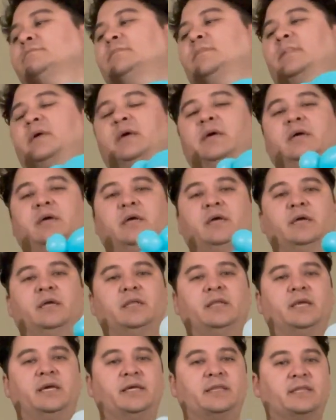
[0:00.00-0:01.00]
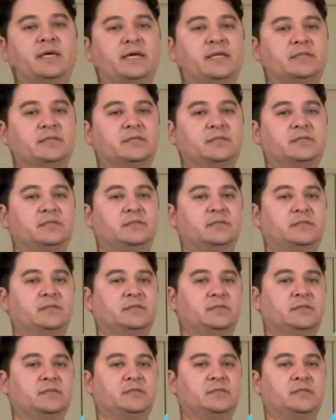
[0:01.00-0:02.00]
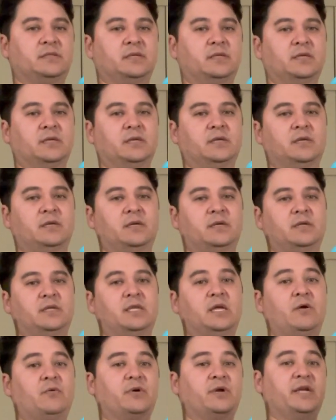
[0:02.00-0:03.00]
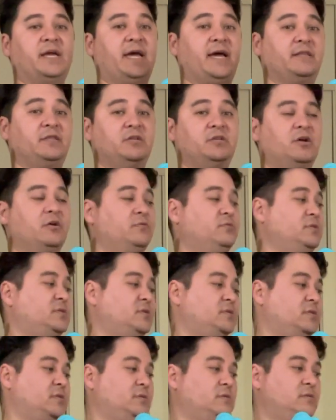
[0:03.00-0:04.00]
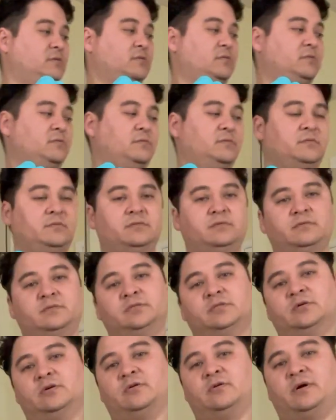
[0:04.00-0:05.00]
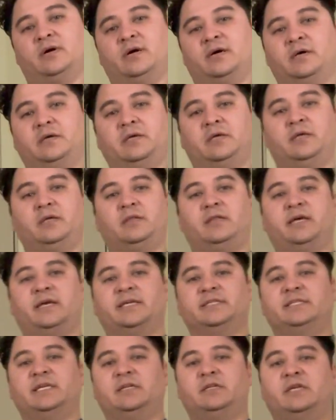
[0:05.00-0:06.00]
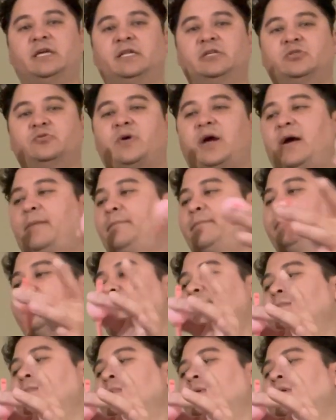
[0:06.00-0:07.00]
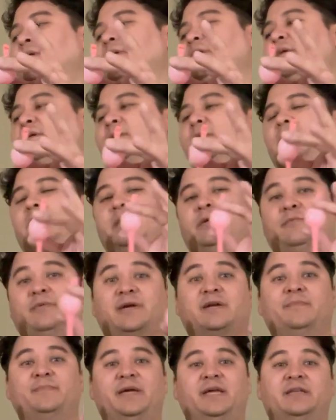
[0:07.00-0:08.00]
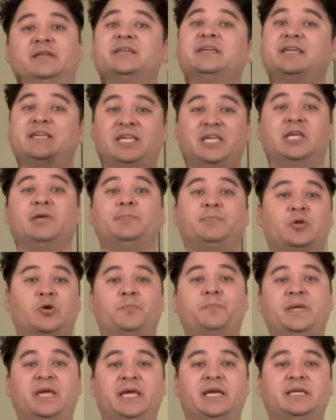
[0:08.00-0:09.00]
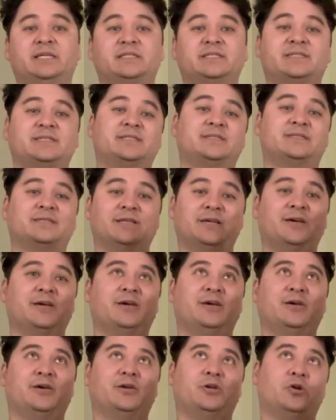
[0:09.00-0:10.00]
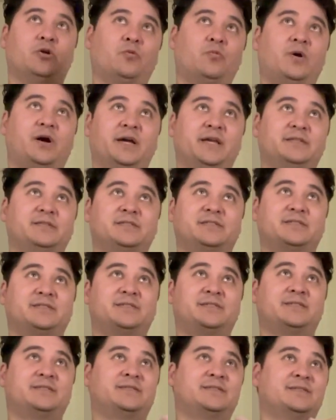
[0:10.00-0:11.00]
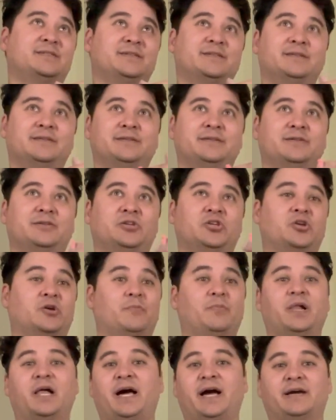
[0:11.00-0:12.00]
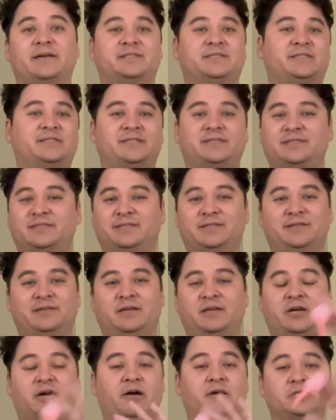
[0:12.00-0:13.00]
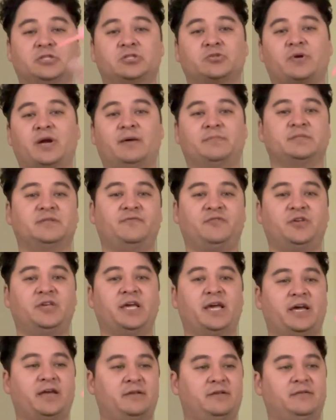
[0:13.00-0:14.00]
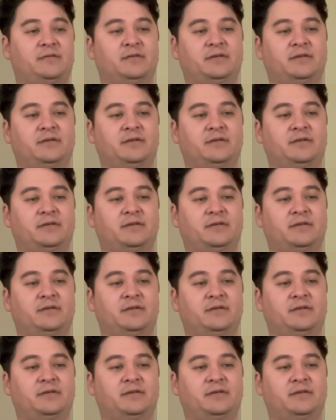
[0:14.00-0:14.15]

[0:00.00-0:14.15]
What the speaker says: And like that. Now we're going to add the nose. So, like I said, get a scrap. Recommend keep your pinks, your whites, your blacks on scraps if you can.